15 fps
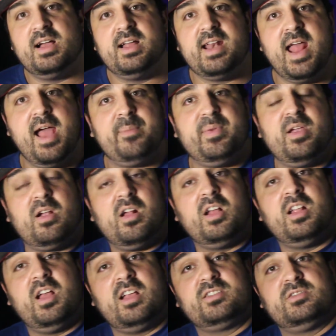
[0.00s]
an app here
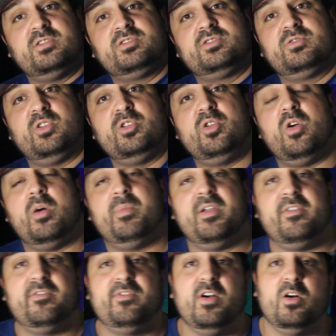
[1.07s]
I can show you on my
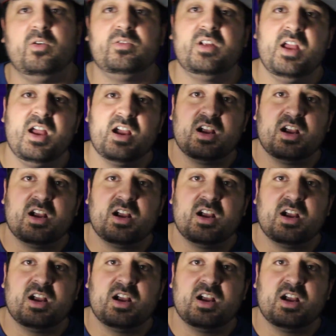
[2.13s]
phone